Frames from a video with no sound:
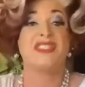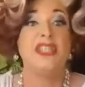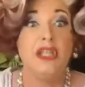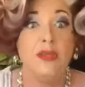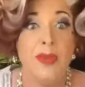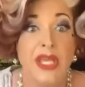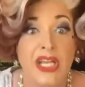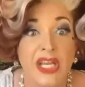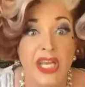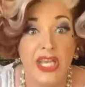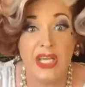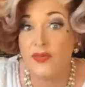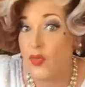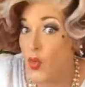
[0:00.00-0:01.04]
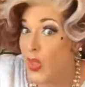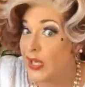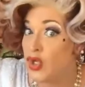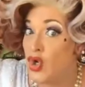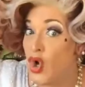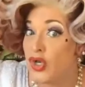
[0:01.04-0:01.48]
believe
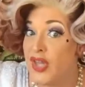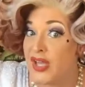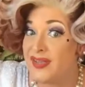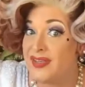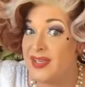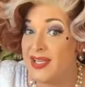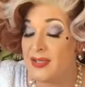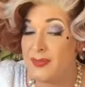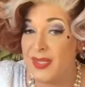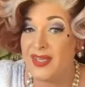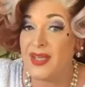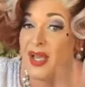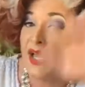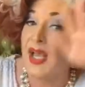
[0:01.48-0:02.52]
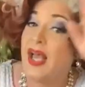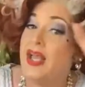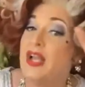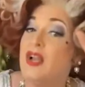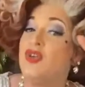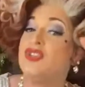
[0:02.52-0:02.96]
when you're not near me.
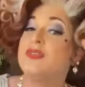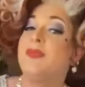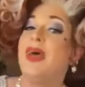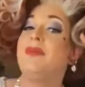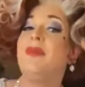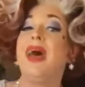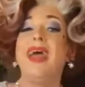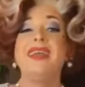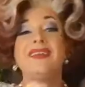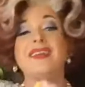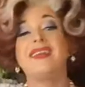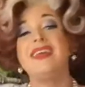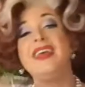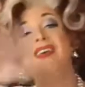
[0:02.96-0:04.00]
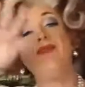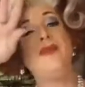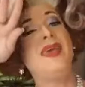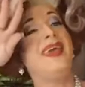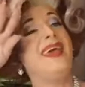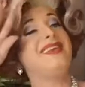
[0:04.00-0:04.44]
I lose my mind. Give
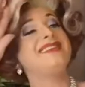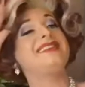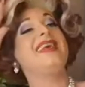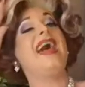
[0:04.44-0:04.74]
me a